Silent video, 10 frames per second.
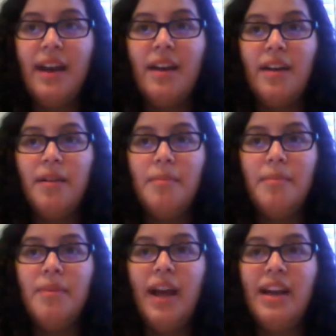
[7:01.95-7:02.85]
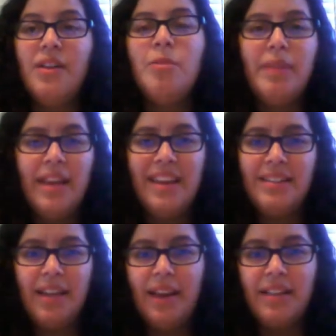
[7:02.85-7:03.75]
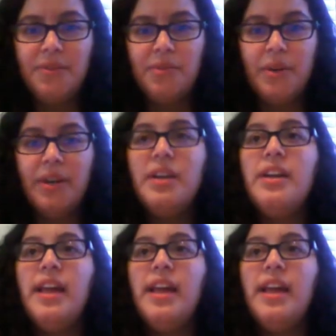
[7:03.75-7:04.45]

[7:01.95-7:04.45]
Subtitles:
I got home late because I had to go to work,